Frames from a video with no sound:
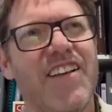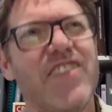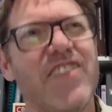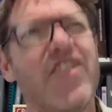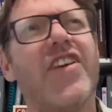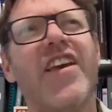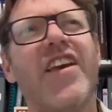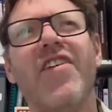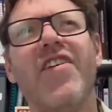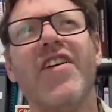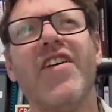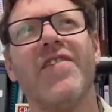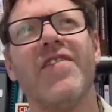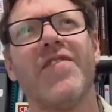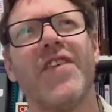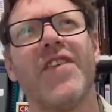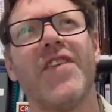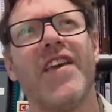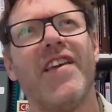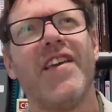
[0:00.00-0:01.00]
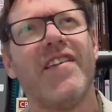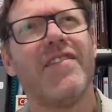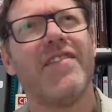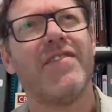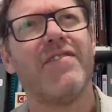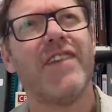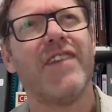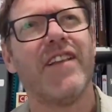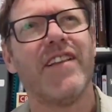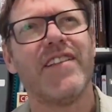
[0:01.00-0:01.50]
Sir Kieran of the
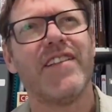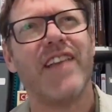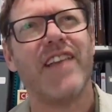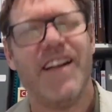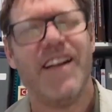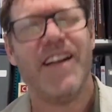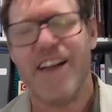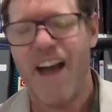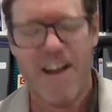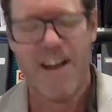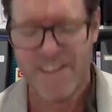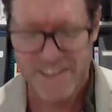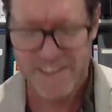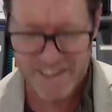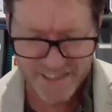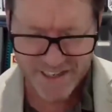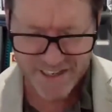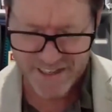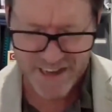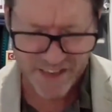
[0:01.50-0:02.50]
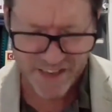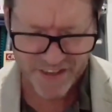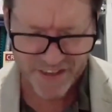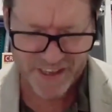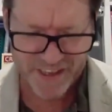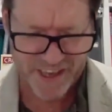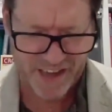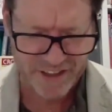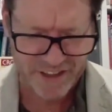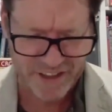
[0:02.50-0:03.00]
real estate. No, there's
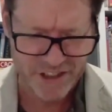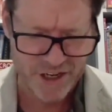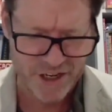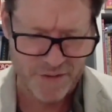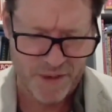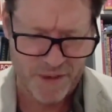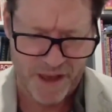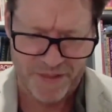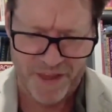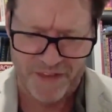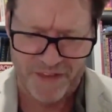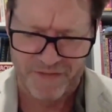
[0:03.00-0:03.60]
nothing catchy about that.